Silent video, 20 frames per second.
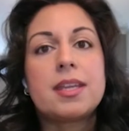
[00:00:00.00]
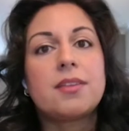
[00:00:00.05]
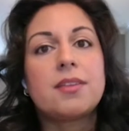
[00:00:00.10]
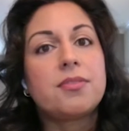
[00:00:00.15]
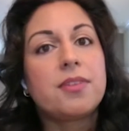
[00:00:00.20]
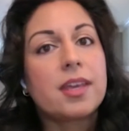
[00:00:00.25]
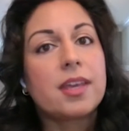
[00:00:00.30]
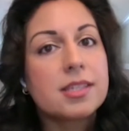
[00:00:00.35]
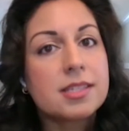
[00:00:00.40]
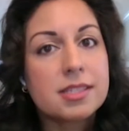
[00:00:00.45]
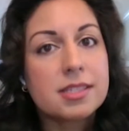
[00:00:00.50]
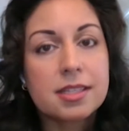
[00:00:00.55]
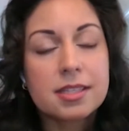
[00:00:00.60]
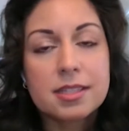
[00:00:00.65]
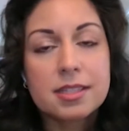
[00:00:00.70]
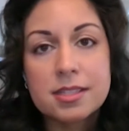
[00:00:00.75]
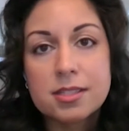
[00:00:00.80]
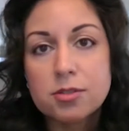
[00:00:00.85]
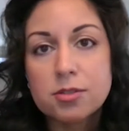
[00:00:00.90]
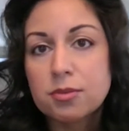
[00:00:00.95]
I faced the
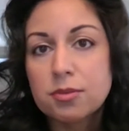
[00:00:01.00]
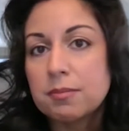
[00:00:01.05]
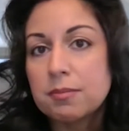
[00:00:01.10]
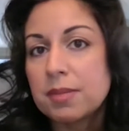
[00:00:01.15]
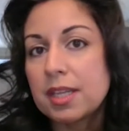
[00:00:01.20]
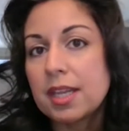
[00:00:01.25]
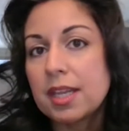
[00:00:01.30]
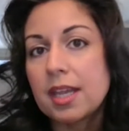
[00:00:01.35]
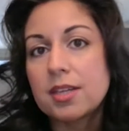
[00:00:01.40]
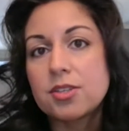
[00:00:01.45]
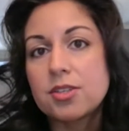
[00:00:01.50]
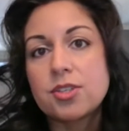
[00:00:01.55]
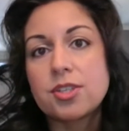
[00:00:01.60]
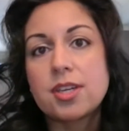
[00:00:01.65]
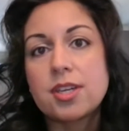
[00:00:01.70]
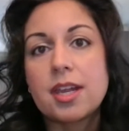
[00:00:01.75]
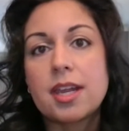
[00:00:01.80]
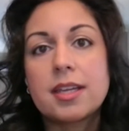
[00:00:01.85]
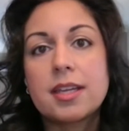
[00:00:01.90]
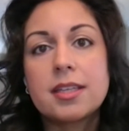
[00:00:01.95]

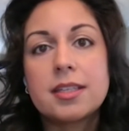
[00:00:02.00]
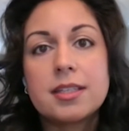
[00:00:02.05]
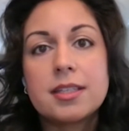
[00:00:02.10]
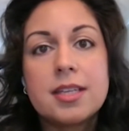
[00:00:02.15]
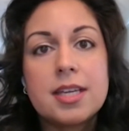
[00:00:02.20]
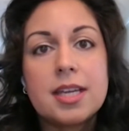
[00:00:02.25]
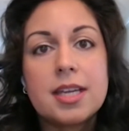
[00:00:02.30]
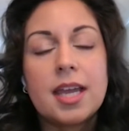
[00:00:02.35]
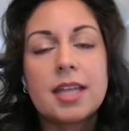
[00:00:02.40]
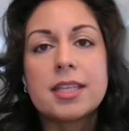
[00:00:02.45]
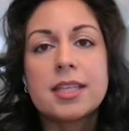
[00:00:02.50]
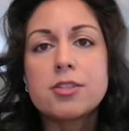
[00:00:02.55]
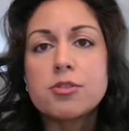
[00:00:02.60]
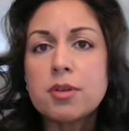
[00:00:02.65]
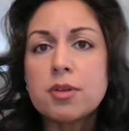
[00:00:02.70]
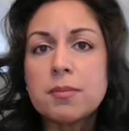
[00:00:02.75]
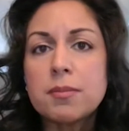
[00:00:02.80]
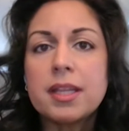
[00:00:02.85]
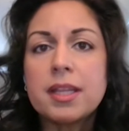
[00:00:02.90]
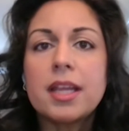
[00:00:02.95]
discrimination
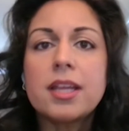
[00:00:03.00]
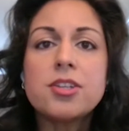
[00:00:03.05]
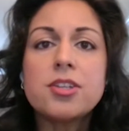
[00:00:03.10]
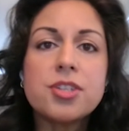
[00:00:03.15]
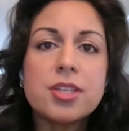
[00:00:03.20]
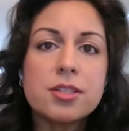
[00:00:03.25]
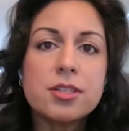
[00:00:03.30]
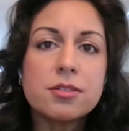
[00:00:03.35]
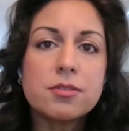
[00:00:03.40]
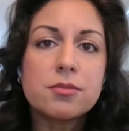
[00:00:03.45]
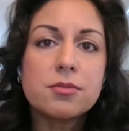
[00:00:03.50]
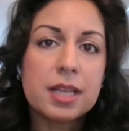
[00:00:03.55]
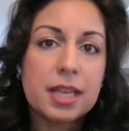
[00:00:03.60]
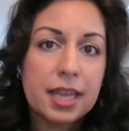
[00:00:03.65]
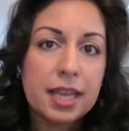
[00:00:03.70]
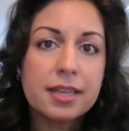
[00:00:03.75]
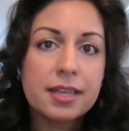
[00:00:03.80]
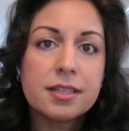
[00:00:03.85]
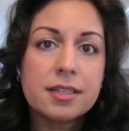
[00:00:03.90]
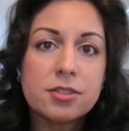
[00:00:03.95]

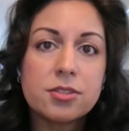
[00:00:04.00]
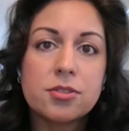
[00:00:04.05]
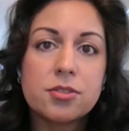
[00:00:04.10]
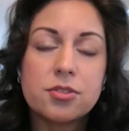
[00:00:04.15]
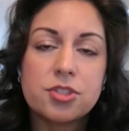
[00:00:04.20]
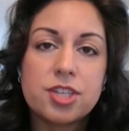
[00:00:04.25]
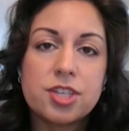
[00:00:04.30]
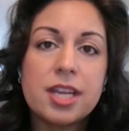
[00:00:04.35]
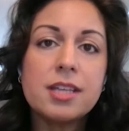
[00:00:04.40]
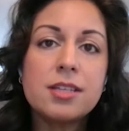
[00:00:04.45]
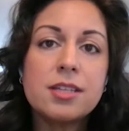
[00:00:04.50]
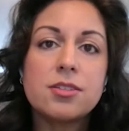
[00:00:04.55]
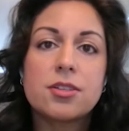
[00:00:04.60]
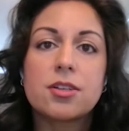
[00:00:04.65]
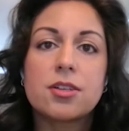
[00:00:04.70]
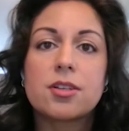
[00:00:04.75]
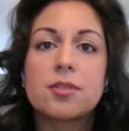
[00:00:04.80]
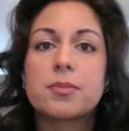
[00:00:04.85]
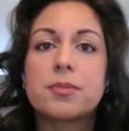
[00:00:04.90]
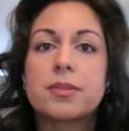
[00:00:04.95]
related to
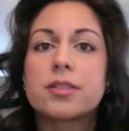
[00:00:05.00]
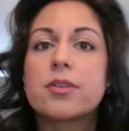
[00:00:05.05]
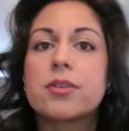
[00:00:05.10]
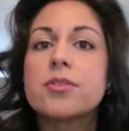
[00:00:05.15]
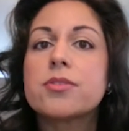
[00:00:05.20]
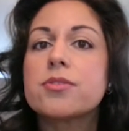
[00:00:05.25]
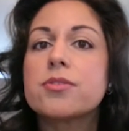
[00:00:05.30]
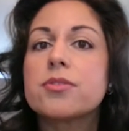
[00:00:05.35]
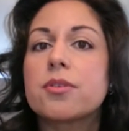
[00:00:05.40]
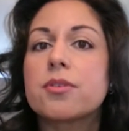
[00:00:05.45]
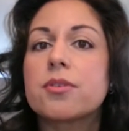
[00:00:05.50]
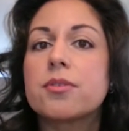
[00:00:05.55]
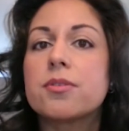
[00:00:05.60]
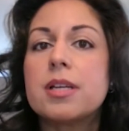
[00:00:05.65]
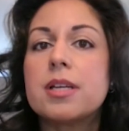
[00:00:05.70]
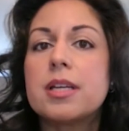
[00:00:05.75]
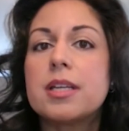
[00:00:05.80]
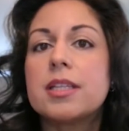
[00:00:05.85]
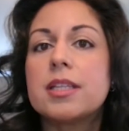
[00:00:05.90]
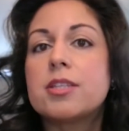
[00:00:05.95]
gender, but also
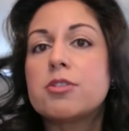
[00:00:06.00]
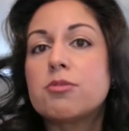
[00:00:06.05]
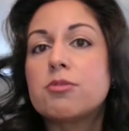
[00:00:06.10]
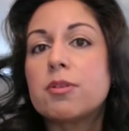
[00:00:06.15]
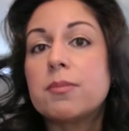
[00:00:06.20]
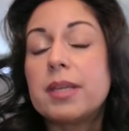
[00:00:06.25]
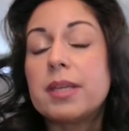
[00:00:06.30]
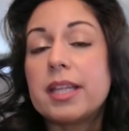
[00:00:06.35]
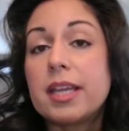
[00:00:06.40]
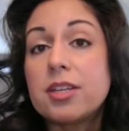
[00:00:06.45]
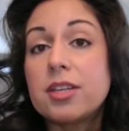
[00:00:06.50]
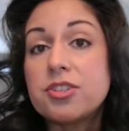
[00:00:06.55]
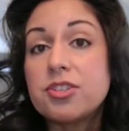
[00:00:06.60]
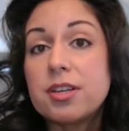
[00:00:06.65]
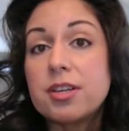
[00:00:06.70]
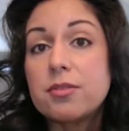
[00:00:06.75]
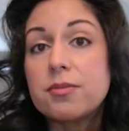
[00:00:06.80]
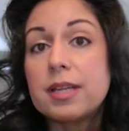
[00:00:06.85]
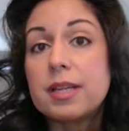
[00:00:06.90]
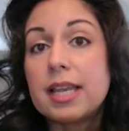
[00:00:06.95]

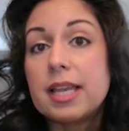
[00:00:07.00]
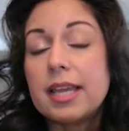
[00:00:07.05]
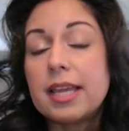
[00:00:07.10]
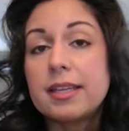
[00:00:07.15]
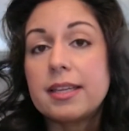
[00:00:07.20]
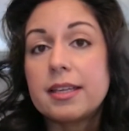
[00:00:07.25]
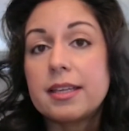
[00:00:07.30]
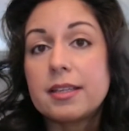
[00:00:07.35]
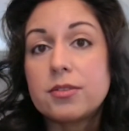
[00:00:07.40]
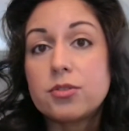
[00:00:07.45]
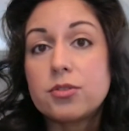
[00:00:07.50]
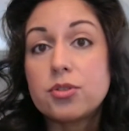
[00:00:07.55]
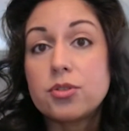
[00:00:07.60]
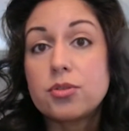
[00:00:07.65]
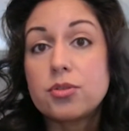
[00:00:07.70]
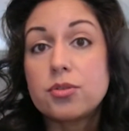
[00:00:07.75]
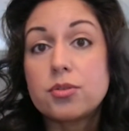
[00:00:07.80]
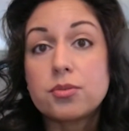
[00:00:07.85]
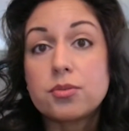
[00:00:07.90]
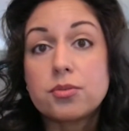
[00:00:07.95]
discrimination related
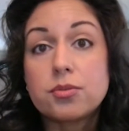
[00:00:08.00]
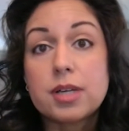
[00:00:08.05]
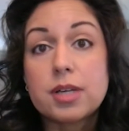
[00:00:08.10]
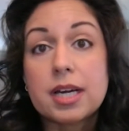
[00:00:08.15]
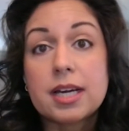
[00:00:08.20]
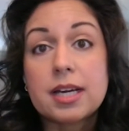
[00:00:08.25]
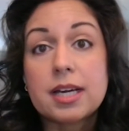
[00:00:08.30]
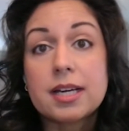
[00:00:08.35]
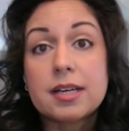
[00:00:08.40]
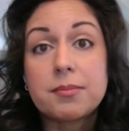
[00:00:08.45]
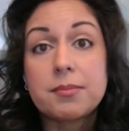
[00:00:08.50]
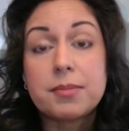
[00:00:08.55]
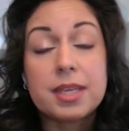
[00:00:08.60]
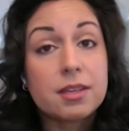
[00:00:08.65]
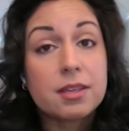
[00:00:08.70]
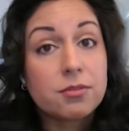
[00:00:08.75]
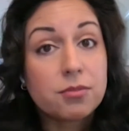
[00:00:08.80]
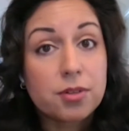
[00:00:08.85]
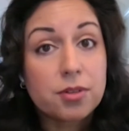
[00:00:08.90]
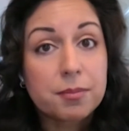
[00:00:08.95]
to
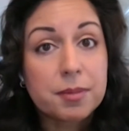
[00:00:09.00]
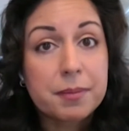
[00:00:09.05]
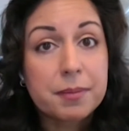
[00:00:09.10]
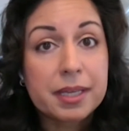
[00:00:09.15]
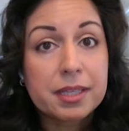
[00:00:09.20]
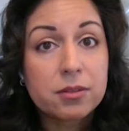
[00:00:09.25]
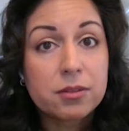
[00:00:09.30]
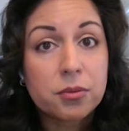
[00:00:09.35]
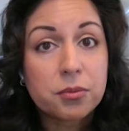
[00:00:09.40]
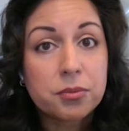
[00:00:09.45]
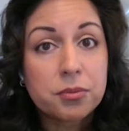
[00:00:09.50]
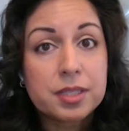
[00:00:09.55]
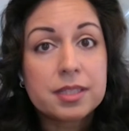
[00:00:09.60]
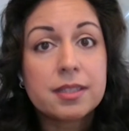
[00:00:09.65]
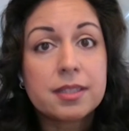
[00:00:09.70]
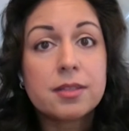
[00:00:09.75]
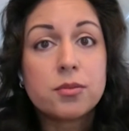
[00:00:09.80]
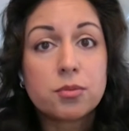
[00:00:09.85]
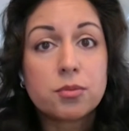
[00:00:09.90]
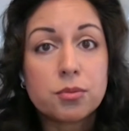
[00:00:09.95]
being from a
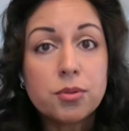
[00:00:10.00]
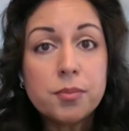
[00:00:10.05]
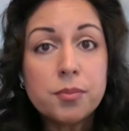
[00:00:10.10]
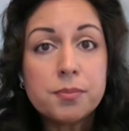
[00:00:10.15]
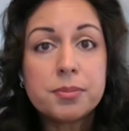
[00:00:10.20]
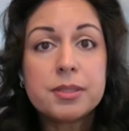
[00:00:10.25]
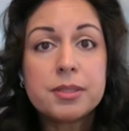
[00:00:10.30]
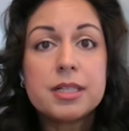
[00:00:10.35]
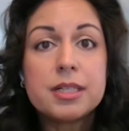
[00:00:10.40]
minority group.